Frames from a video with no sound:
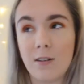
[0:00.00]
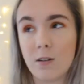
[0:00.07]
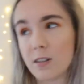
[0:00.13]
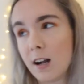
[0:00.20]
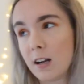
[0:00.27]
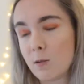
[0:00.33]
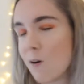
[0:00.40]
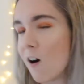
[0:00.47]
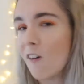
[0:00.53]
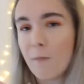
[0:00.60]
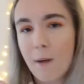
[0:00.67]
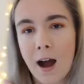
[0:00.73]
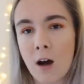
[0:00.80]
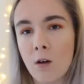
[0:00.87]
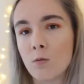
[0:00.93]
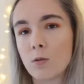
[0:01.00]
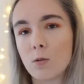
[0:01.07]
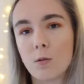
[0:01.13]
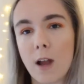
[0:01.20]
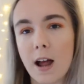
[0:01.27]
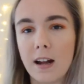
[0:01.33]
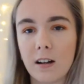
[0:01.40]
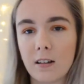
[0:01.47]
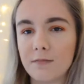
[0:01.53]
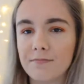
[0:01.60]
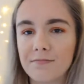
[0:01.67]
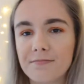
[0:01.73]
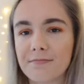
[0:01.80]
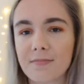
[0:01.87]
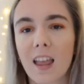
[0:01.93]
It was like £12 or like
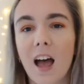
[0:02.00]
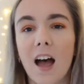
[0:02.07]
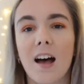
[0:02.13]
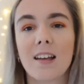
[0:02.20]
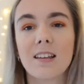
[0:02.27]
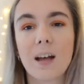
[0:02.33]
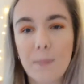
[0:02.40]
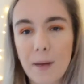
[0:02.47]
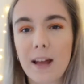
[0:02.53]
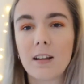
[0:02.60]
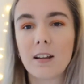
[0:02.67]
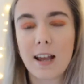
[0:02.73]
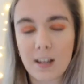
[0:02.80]
a bit